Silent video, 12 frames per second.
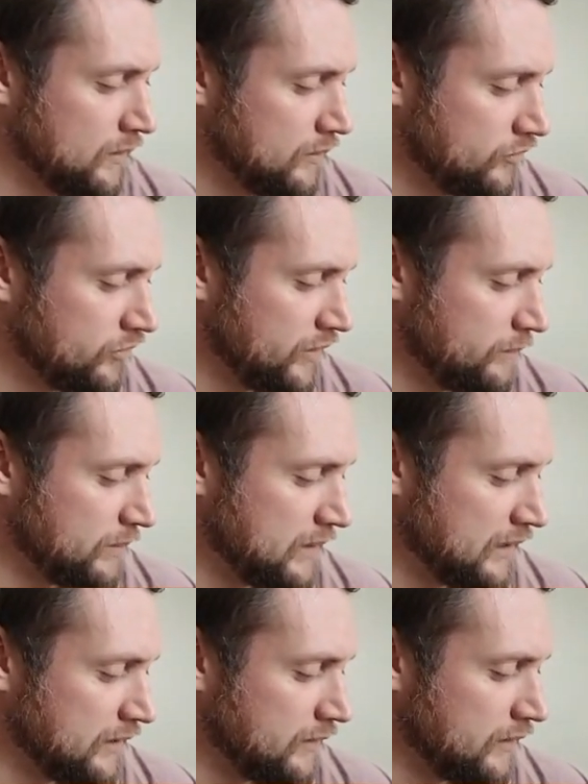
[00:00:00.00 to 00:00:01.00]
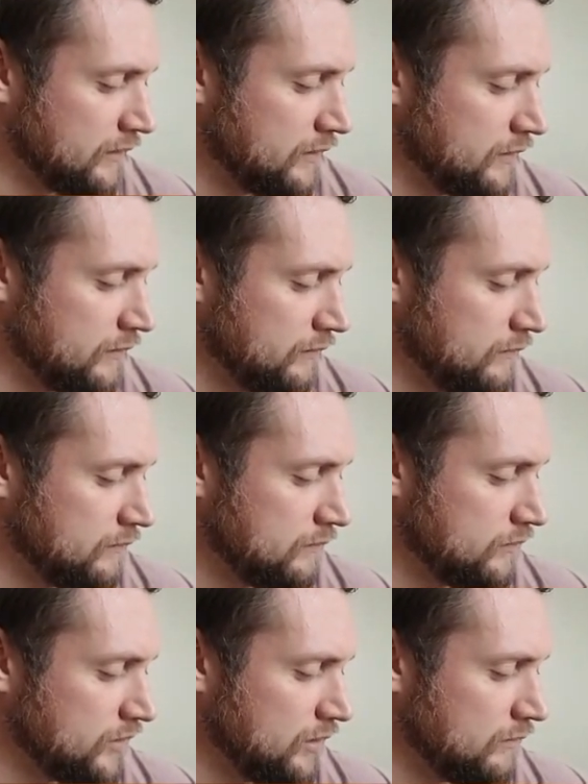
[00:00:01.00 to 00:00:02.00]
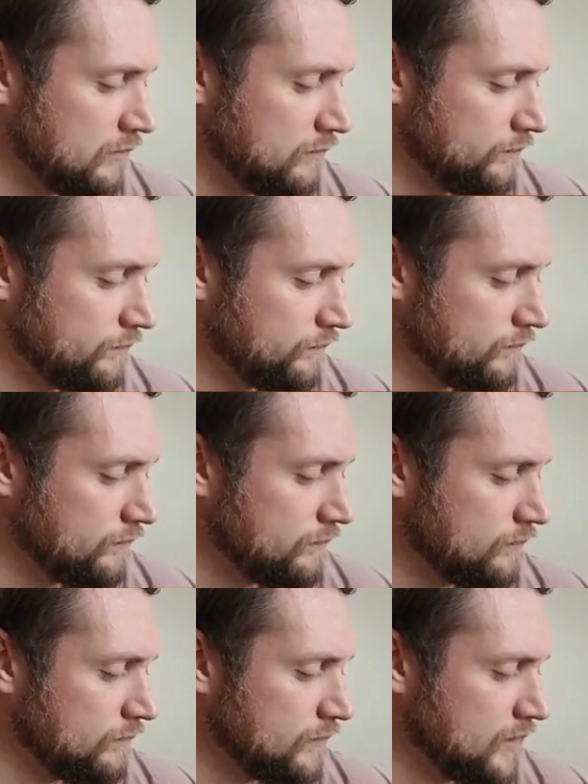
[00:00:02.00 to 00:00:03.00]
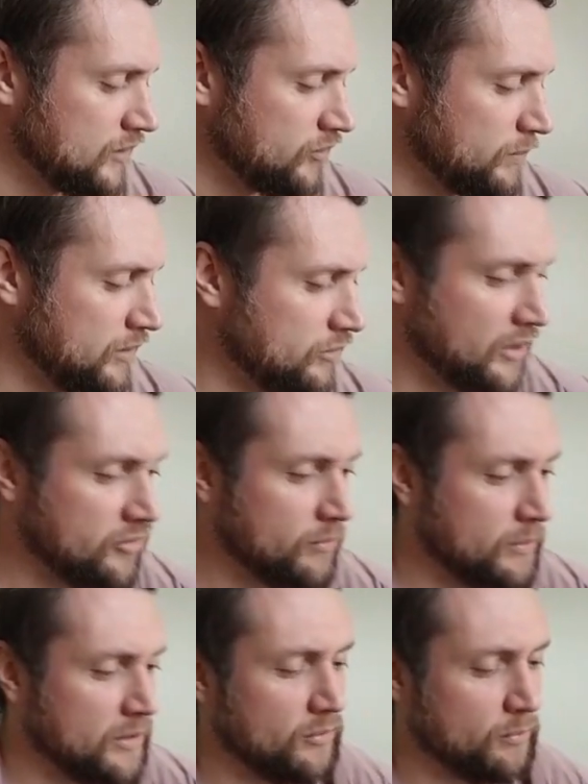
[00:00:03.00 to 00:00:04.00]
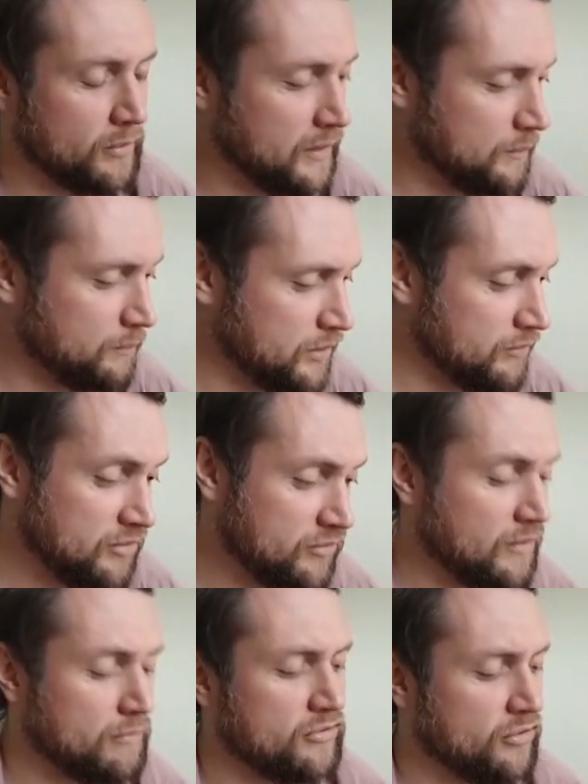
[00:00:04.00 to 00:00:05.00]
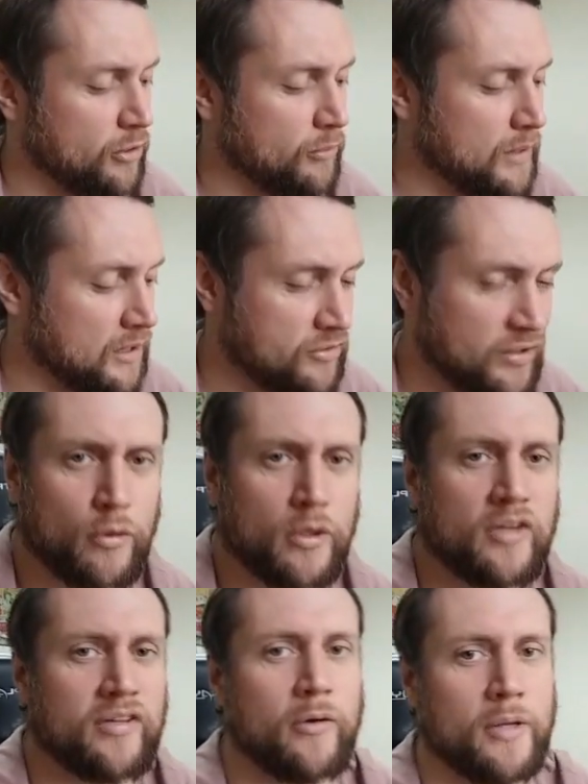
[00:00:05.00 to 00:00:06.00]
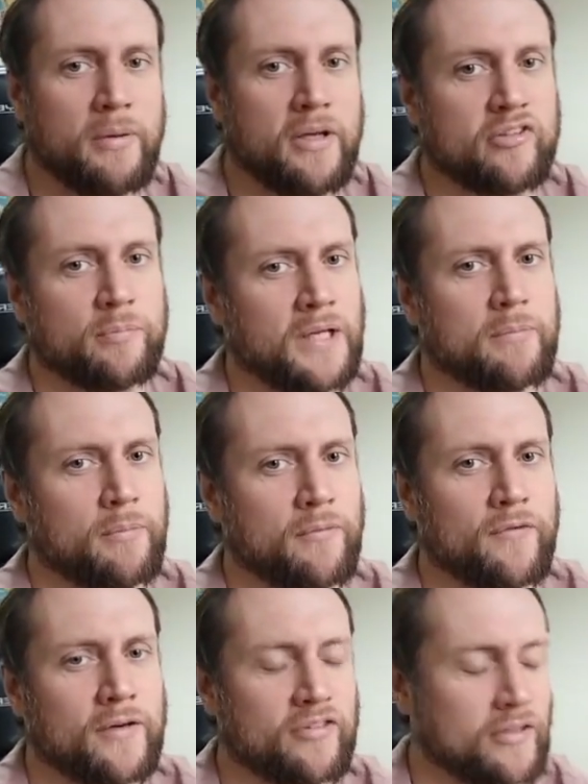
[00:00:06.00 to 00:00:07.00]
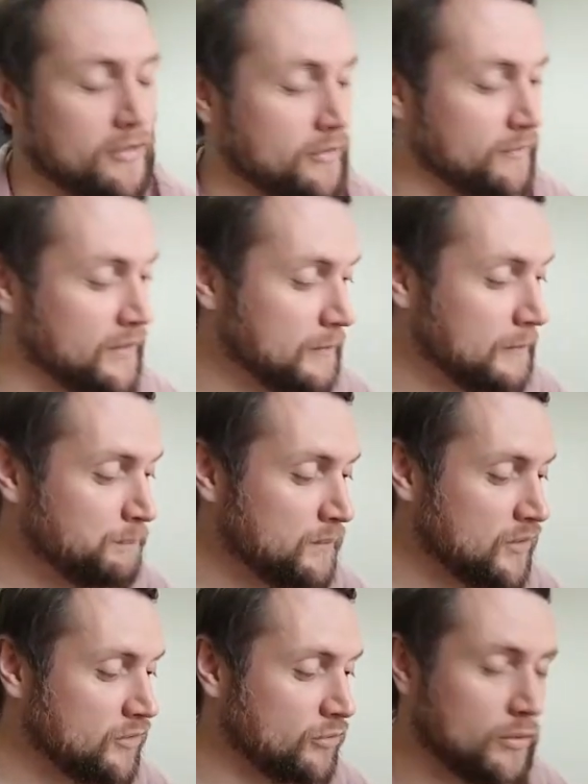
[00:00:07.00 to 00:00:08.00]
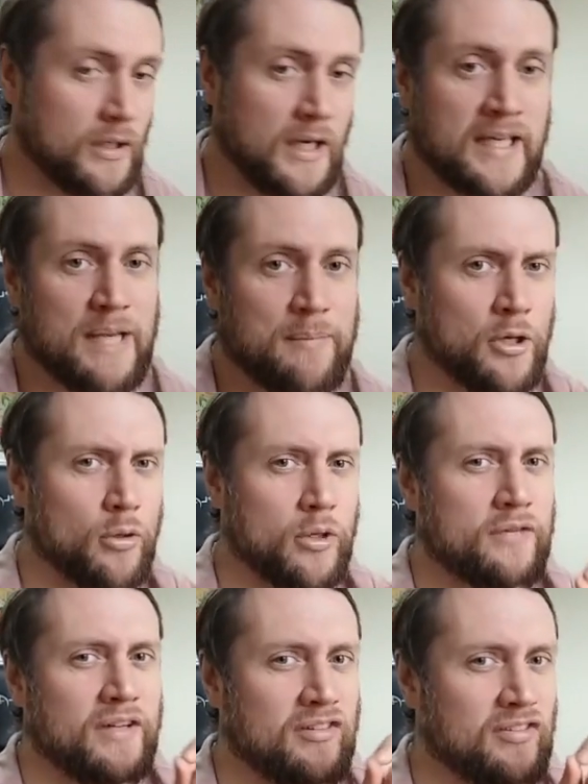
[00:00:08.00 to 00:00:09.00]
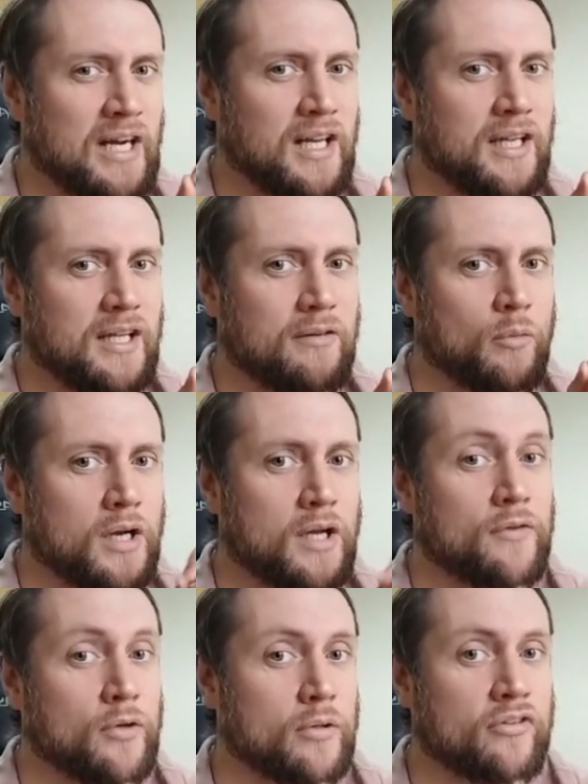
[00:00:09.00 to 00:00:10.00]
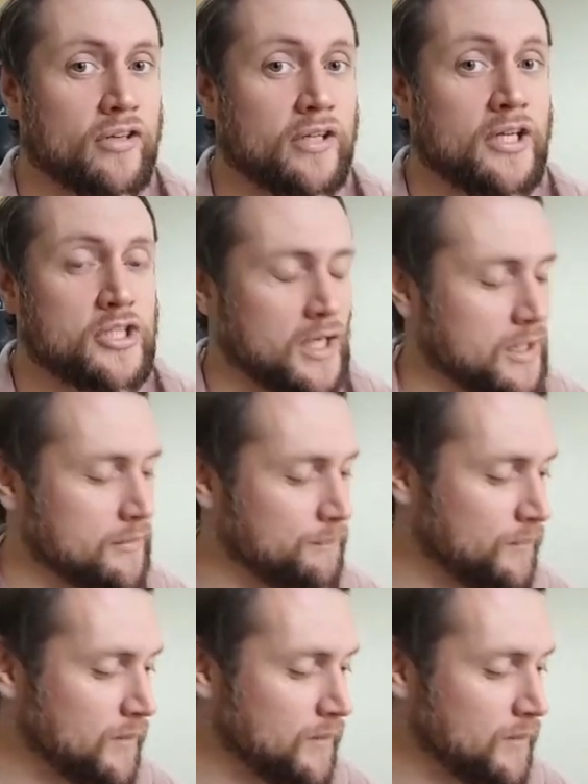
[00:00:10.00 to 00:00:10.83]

It's on the back there. Oh no, is that it? No, that's a bit of debris there. But there is 2 marks. I've wrote it down on a piece of paper before I send it off, so I keep a note of exactly what I've noticed on each card.